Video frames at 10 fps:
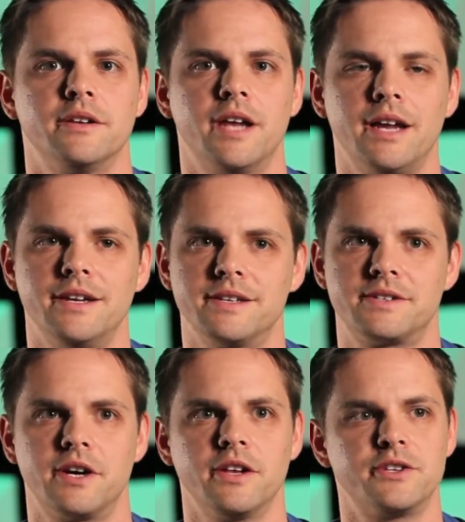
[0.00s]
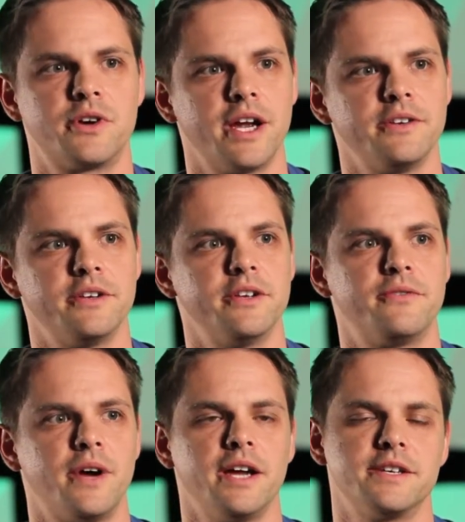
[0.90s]
not necessarily trying to
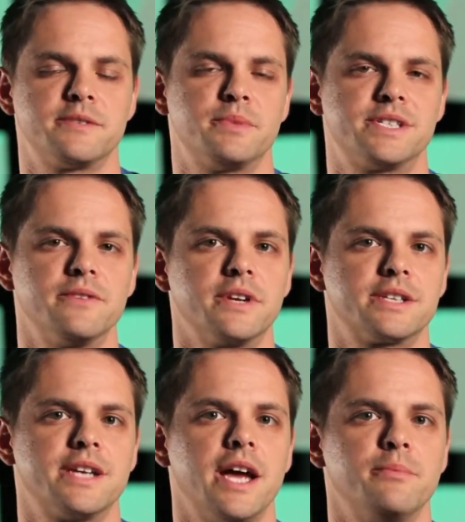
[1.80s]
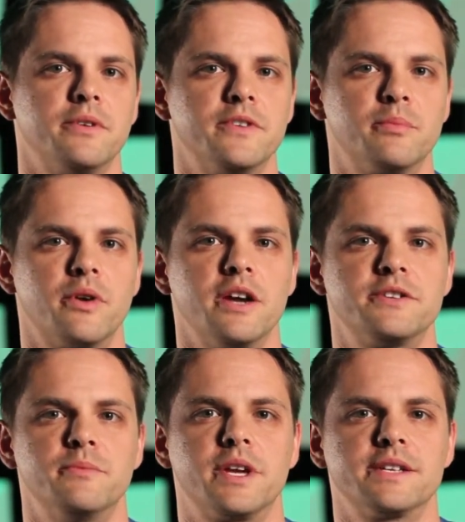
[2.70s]
define a specific type of
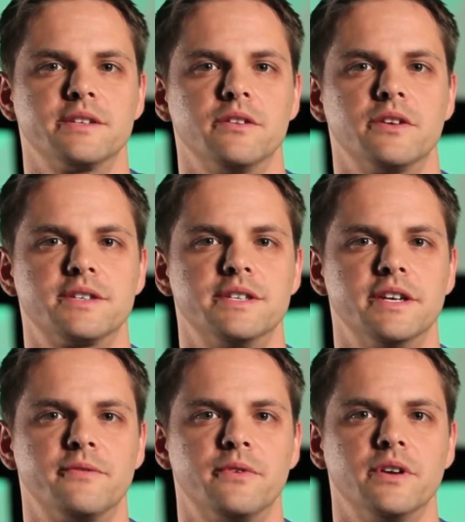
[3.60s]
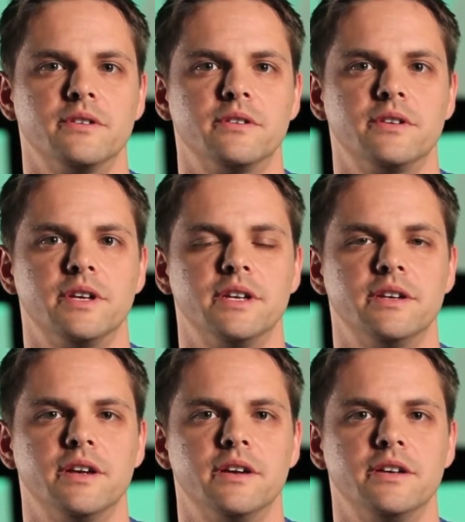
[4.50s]
depression because it looks different
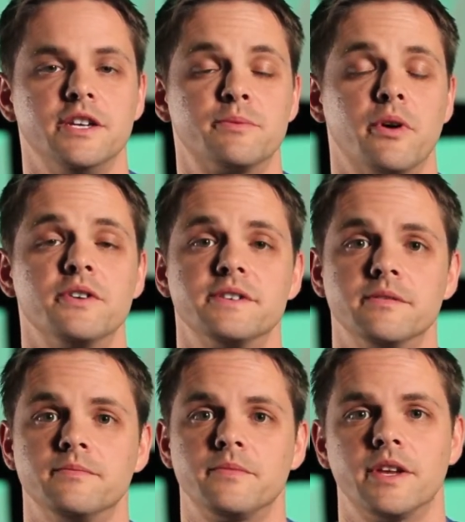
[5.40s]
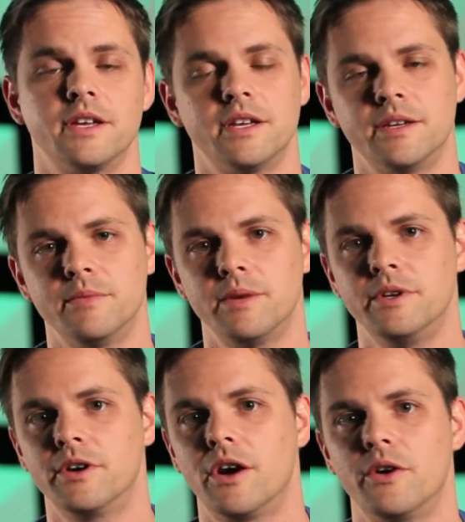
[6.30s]
in each person, and
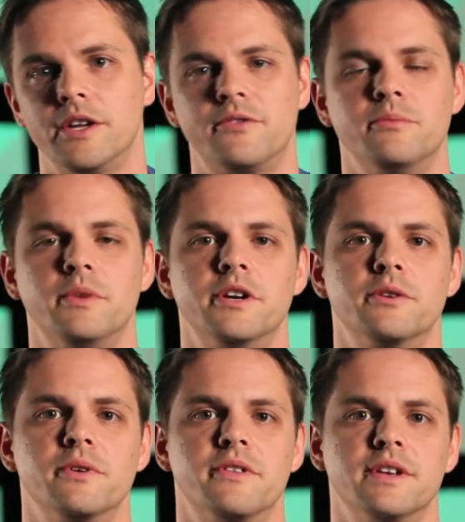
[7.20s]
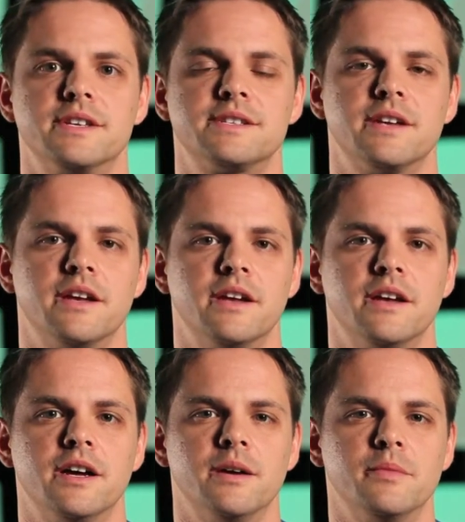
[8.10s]
maybe you're already familiar with this,
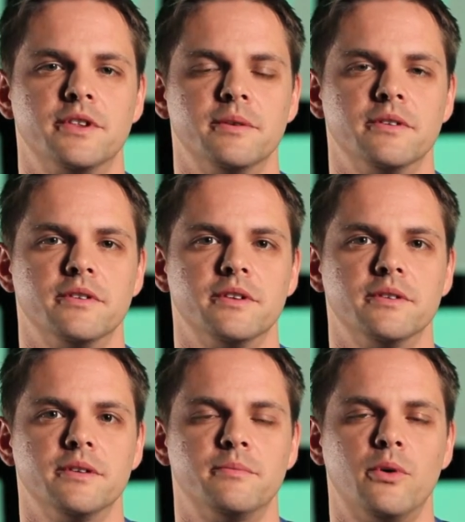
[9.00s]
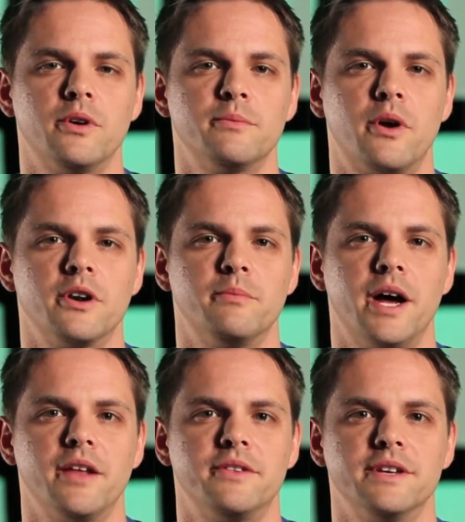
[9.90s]
but the important part
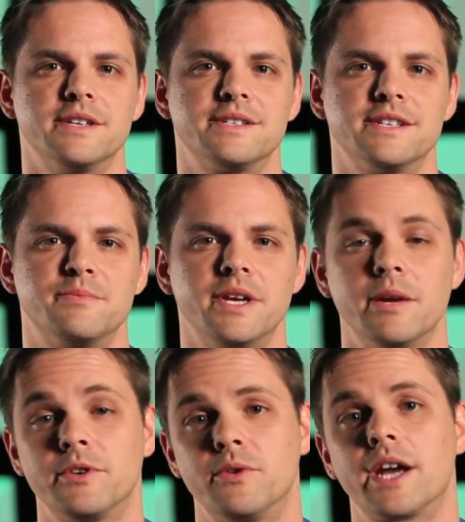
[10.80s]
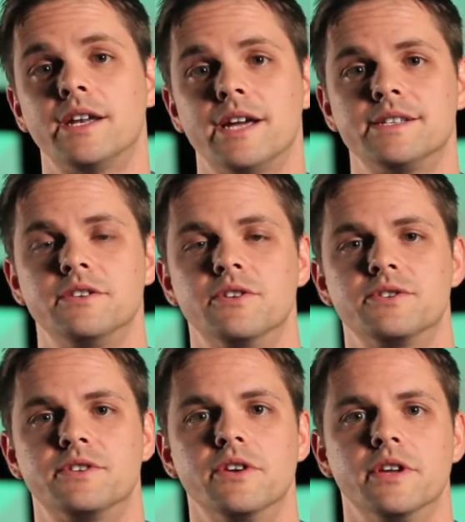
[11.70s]
about this is being able to recognize it in your
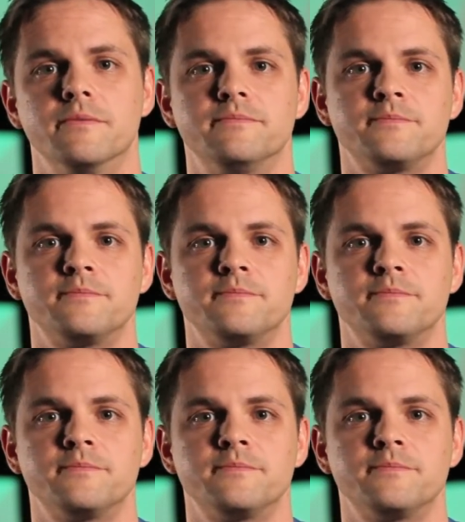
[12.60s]
student